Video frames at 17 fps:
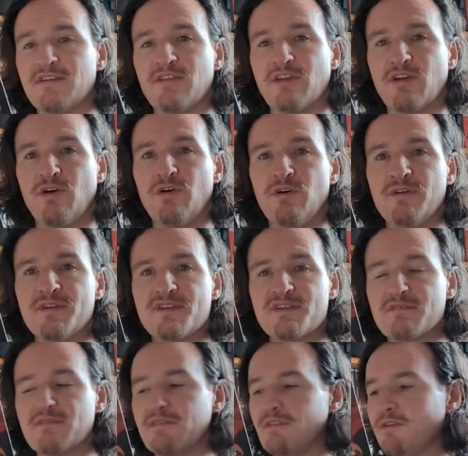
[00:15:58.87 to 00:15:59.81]
the
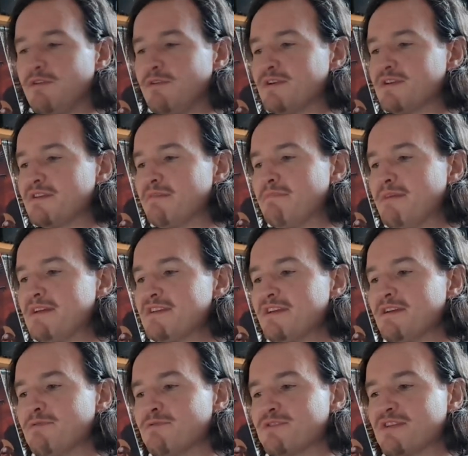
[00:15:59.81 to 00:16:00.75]
Goths launched a
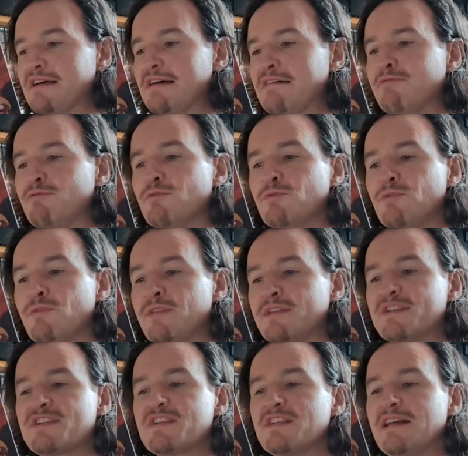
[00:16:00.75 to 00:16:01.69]
missile salvo
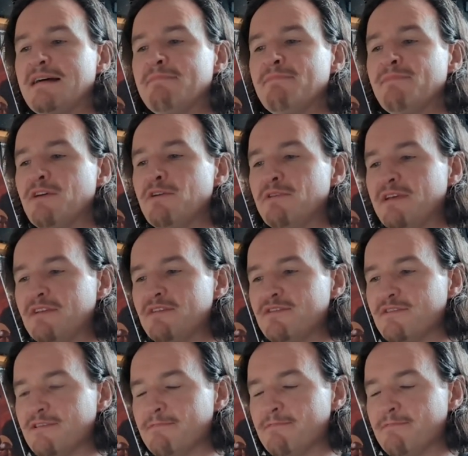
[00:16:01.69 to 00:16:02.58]
that slammed down into